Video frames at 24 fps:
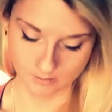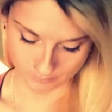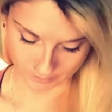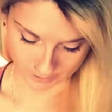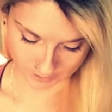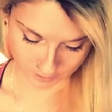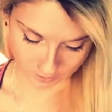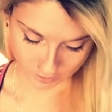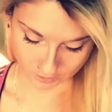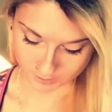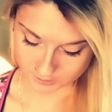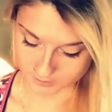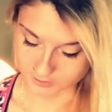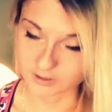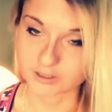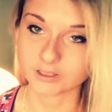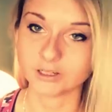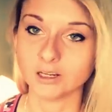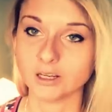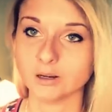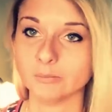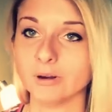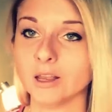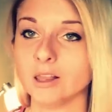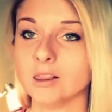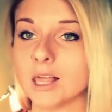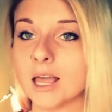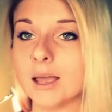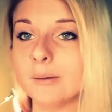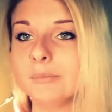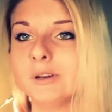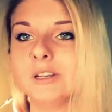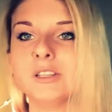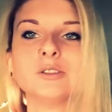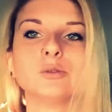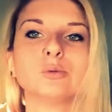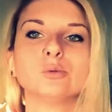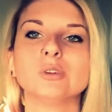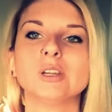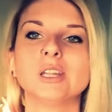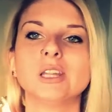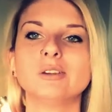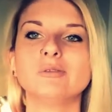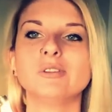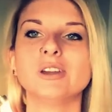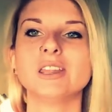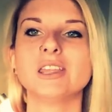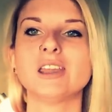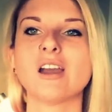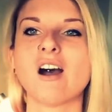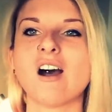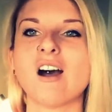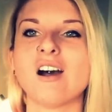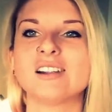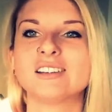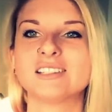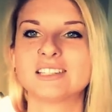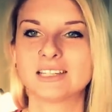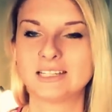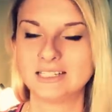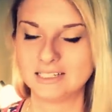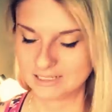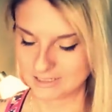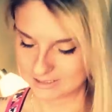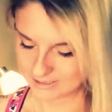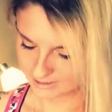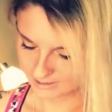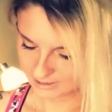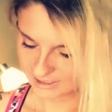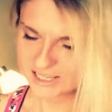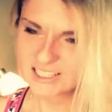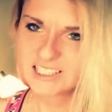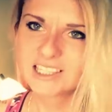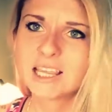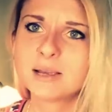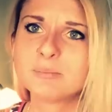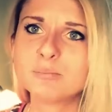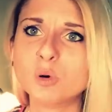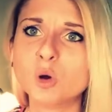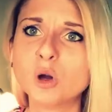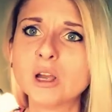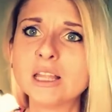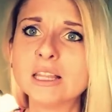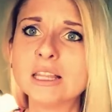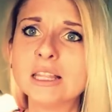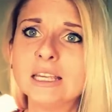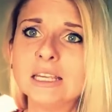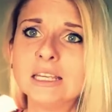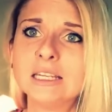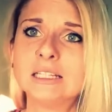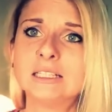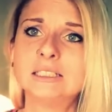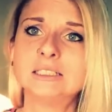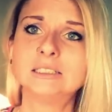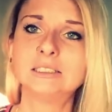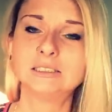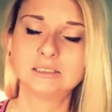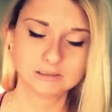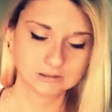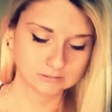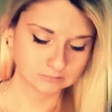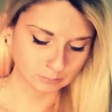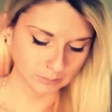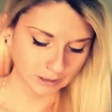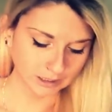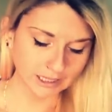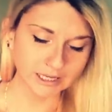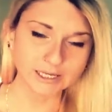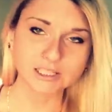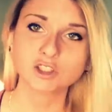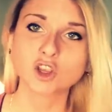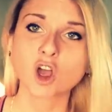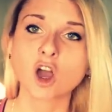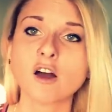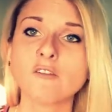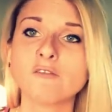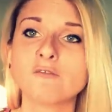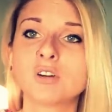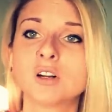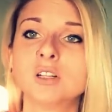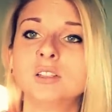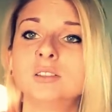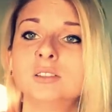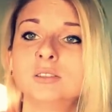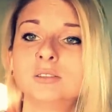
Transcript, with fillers: My dog is sitting in my lap and it's really hot. He's like boiling. My leg's off.